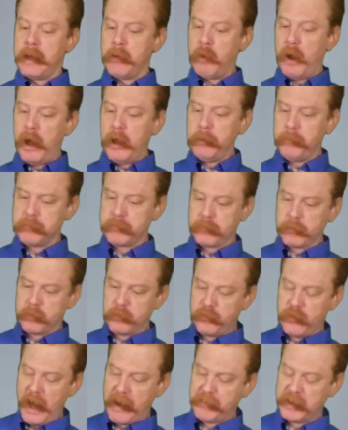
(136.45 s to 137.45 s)
Well,
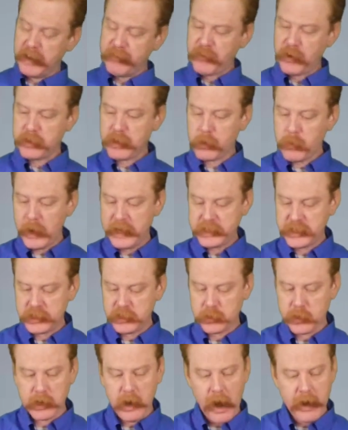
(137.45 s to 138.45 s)
if you have any further
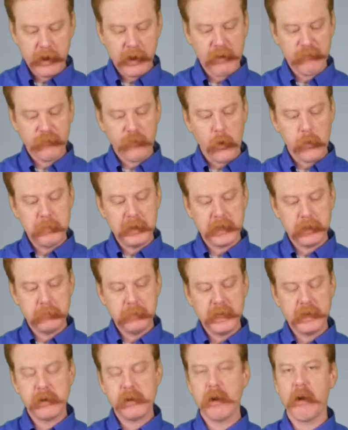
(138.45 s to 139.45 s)
questions regarding our
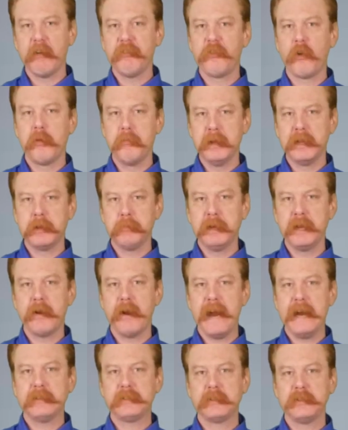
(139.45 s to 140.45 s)
4mm or our
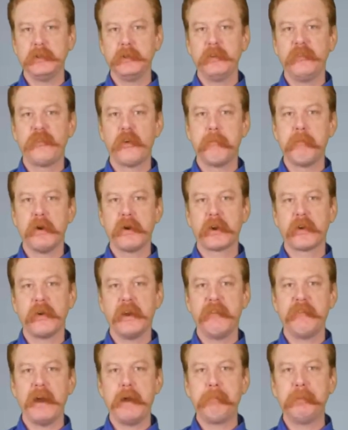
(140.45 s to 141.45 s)
4mm SU for
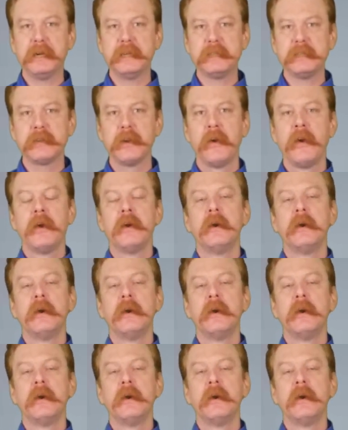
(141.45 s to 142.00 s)
mercury vapors,